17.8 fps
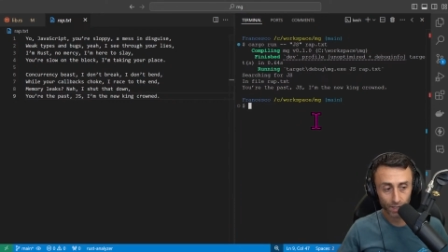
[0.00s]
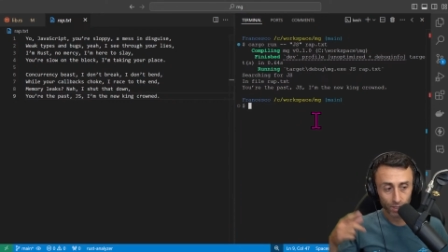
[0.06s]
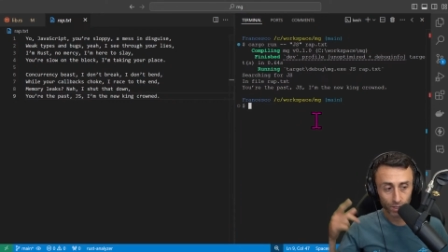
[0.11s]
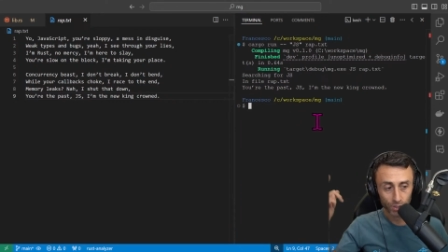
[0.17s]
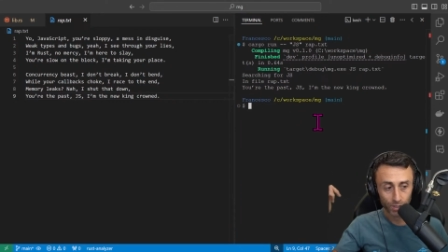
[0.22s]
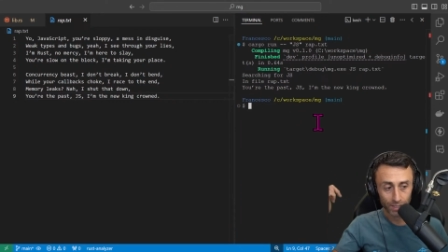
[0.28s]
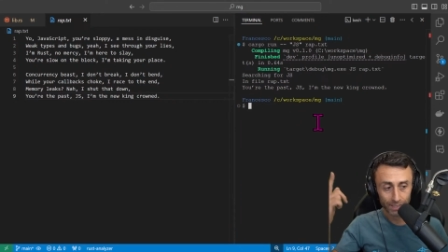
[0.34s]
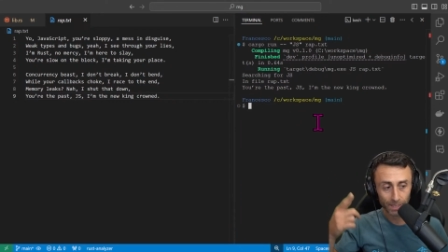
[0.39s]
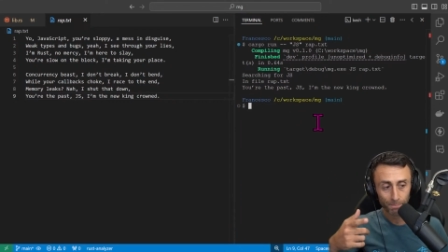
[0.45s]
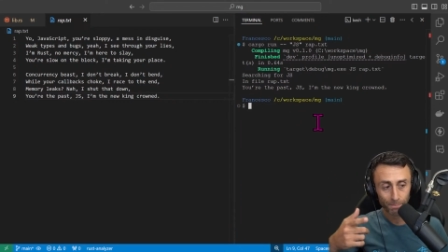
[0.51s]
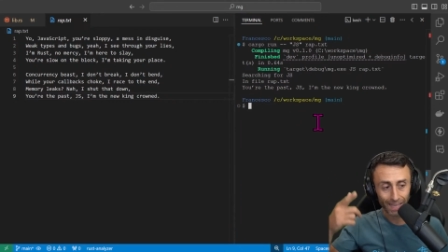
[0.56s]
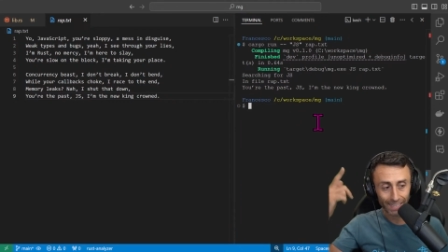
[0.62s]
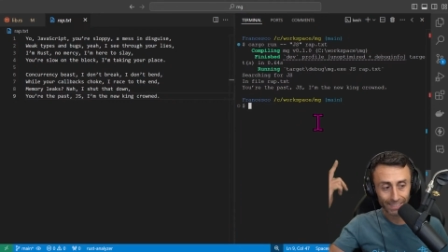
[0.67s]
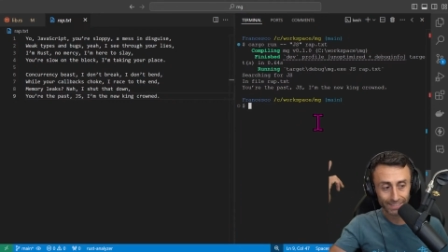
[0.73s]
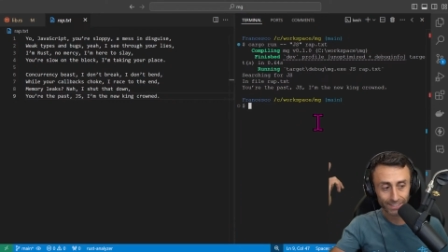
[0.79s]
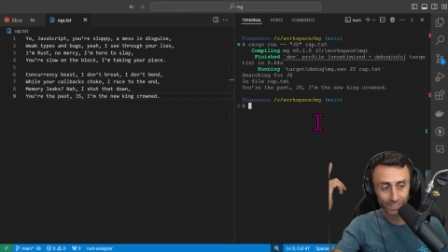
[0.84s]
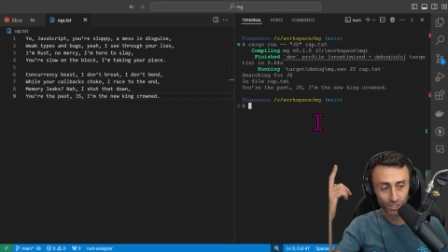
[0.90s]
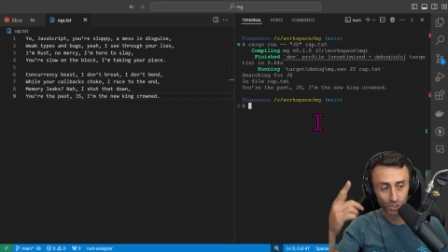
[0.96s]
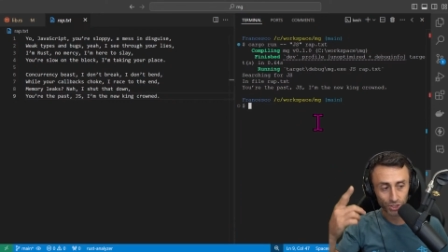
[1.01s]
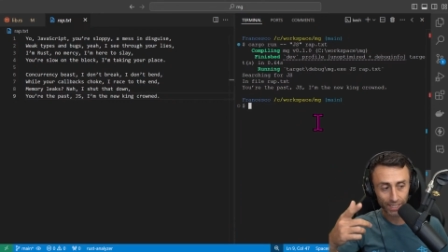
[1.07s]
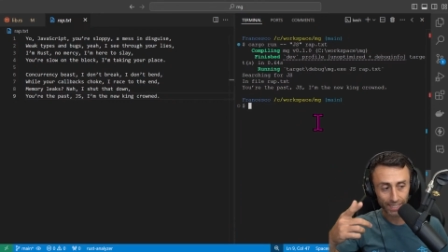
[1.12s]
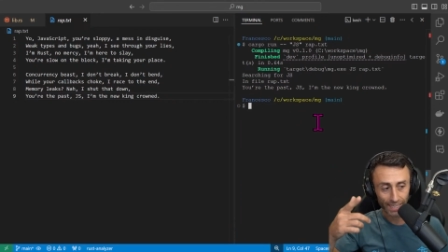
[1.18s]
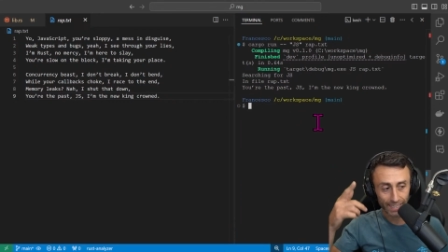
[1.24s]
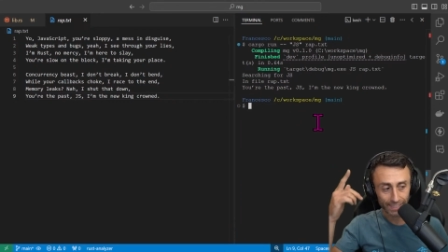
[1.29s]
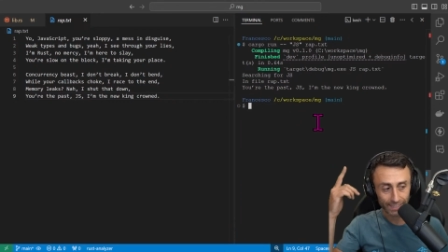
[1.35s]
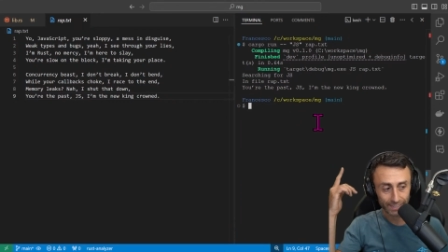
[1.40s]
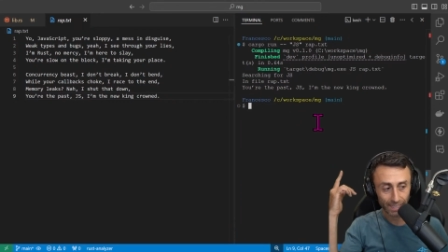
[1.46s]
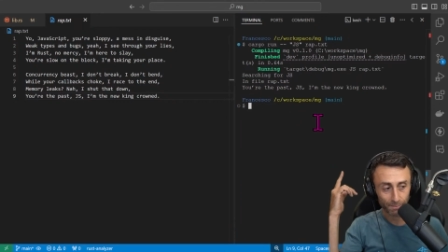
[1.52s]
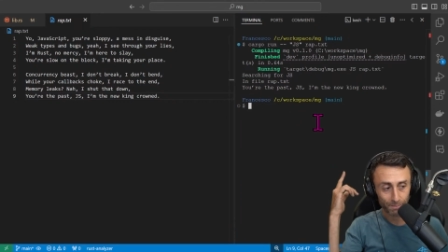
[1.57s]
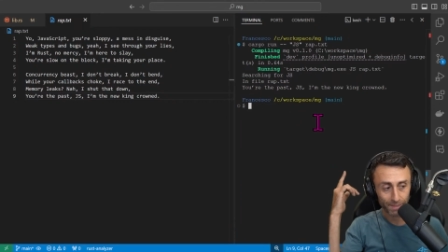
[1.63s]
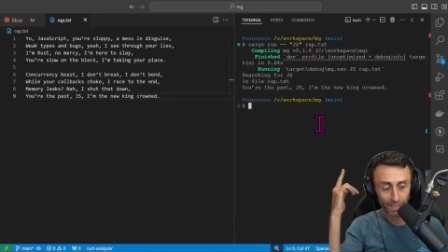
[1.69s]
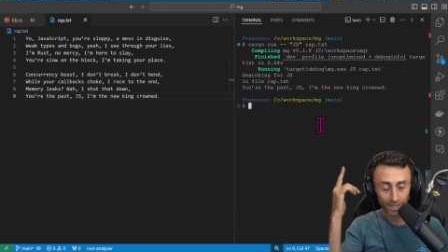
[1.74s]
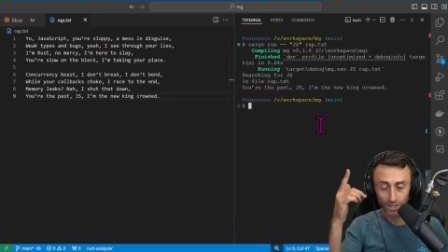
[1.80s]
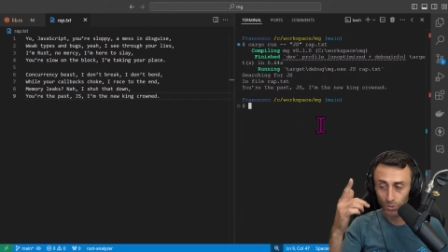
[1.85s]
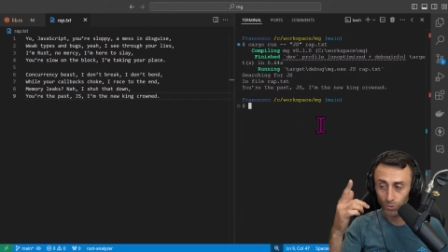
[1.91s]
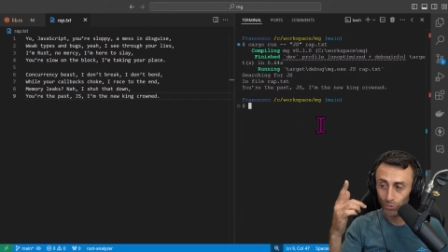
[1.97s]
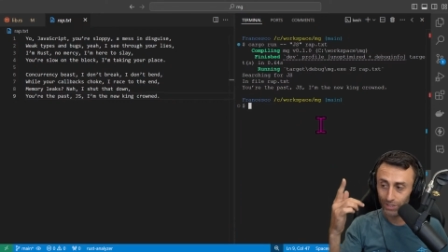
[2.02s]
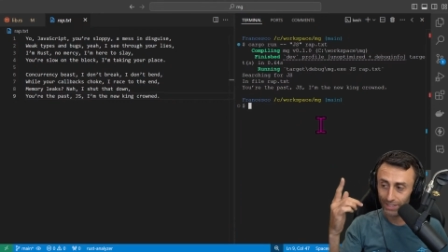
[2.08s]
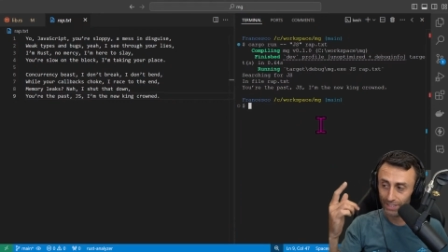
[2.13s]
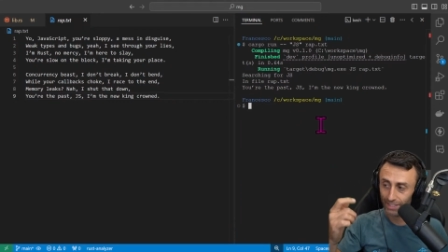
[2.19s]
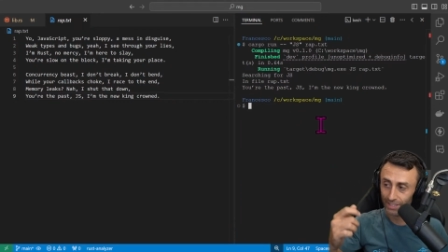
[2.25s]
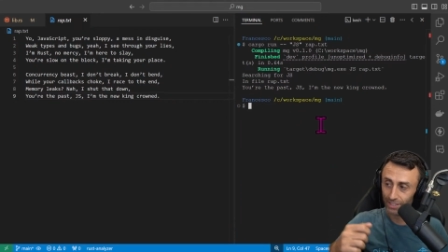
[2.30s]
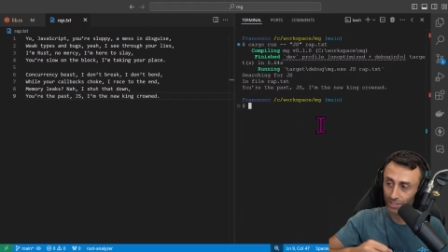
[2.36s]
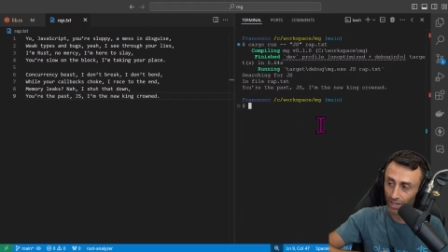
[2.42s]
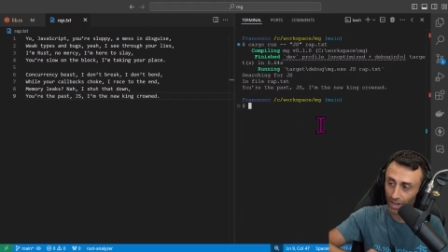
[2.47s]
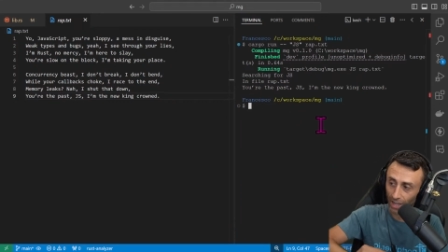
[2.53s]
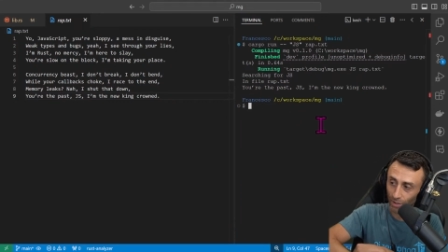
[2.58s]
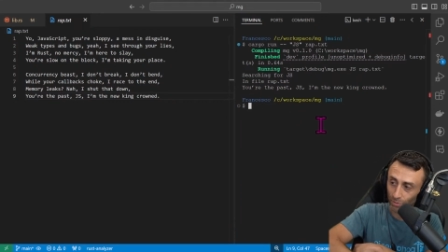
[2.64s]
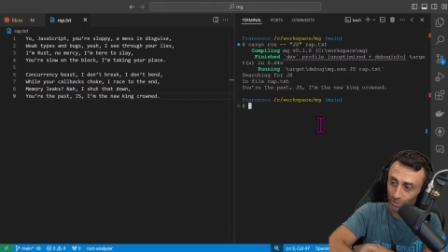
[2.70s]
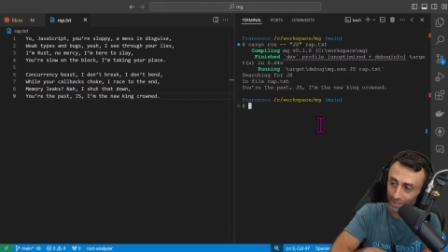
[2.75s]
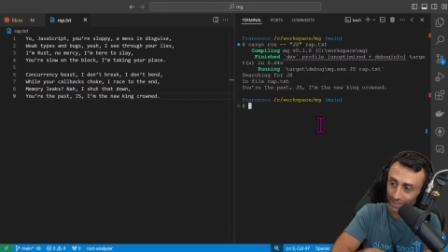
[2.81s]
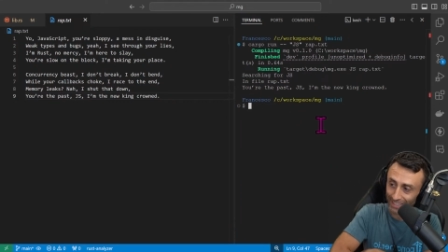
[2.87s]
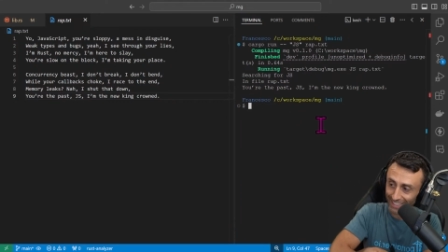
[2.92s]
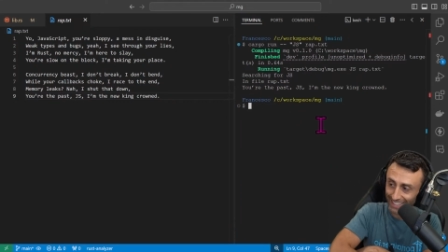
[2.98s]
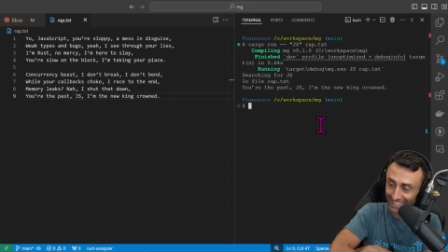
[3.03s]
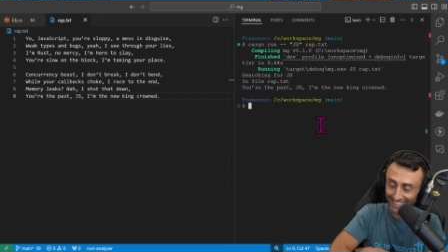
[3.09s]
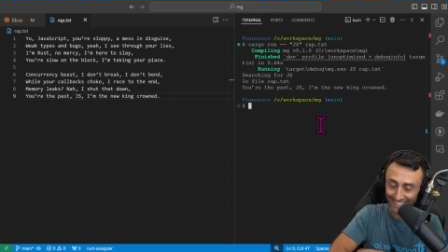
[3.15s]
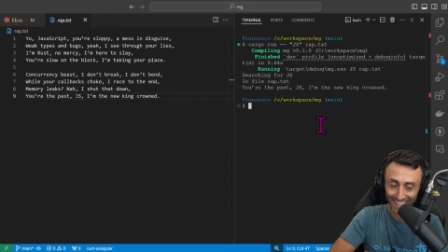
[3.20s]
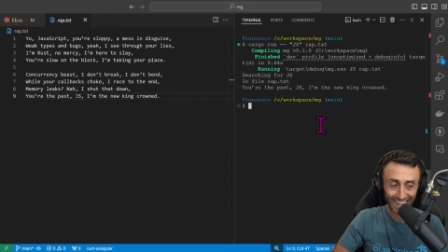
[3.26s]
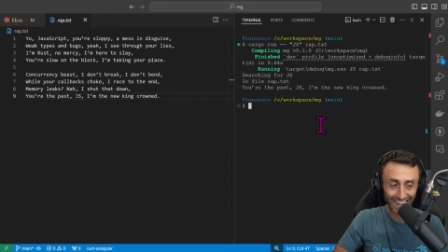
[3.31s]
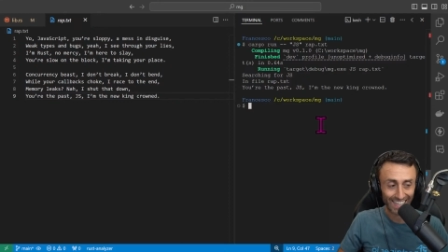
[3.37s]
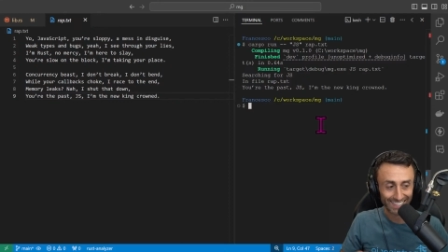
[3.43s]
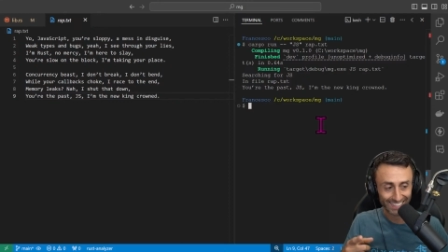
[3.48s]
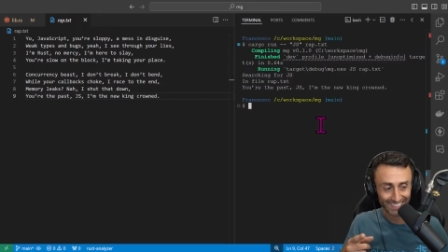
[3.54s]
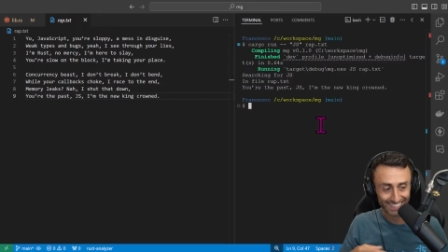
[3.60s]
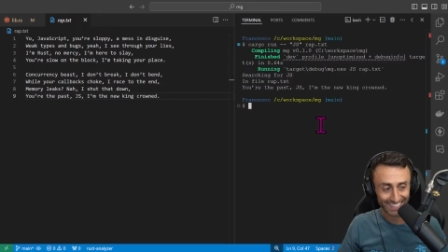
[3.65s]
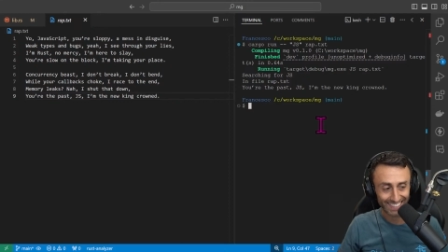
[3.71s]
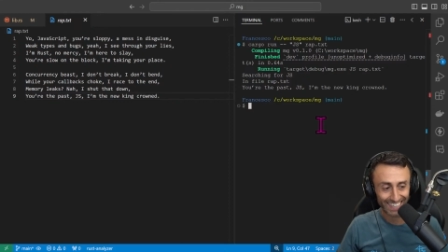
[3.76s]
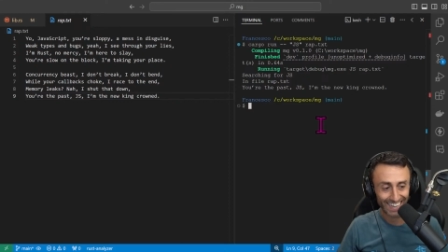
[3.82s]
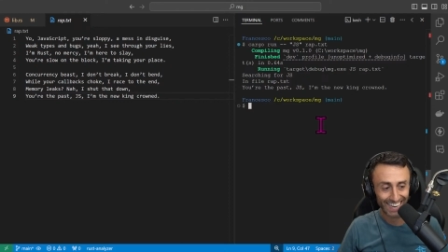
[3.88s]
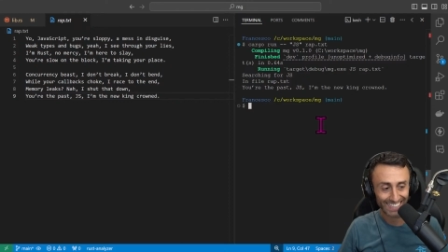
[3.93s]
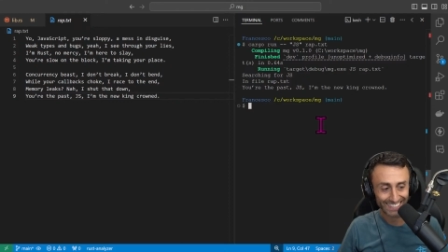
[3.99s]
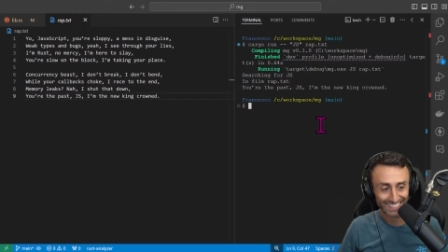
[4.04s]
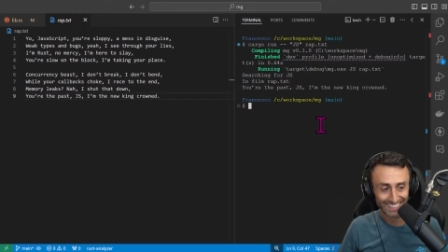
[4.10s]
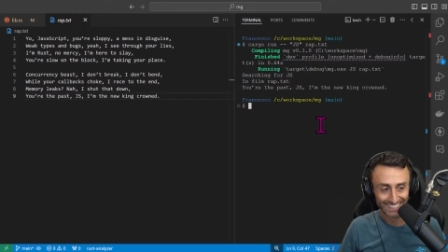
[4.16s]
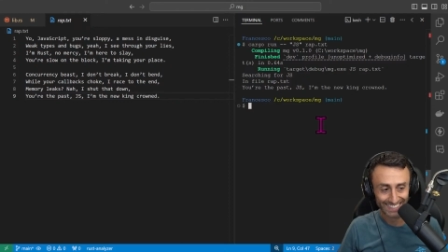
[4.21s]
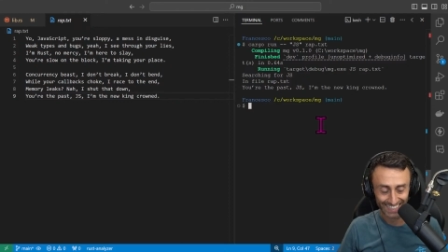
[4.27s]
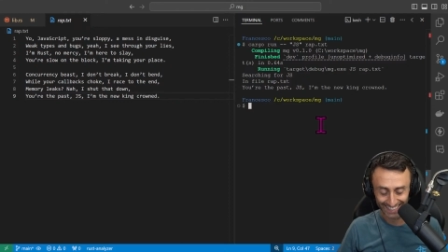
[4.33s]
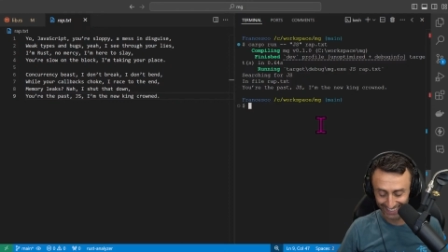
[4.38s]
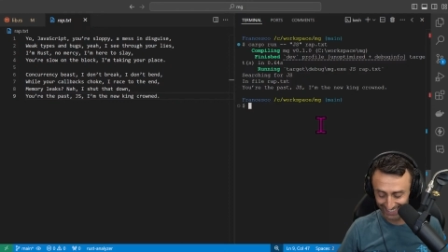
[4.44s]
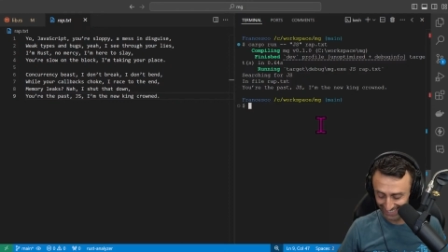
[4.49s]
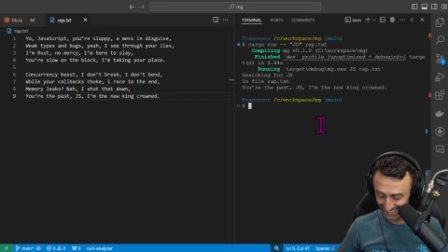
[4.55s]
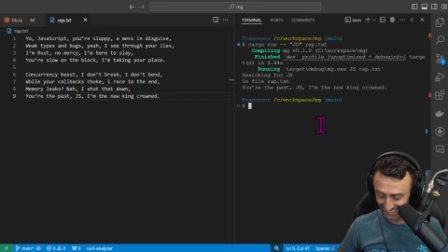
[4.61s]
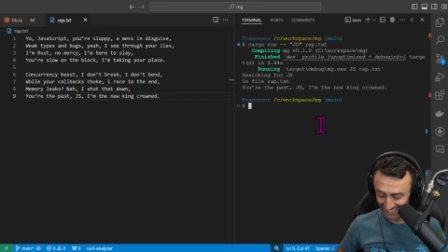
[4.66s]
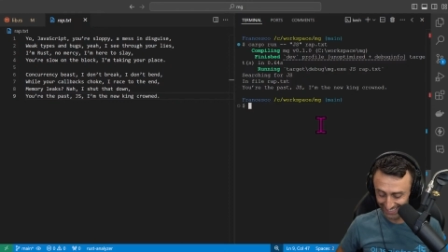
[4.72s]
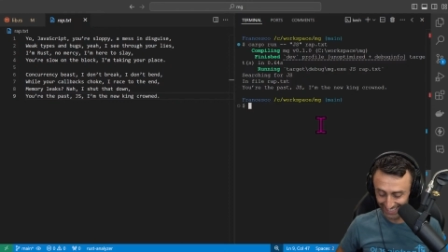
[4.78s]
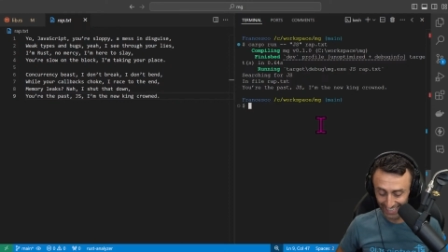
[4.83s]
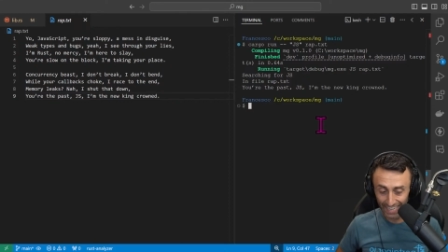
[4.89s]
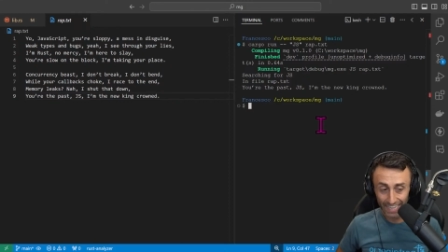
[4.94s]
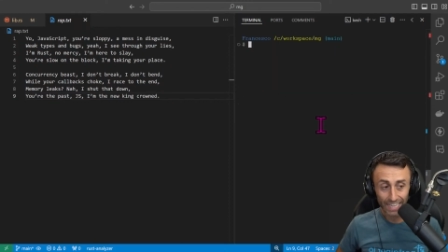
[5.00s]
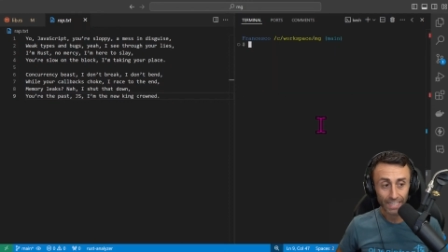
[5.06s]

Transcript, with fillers: You are the past JS, I'm the new king crowned. It's the last, last sentence.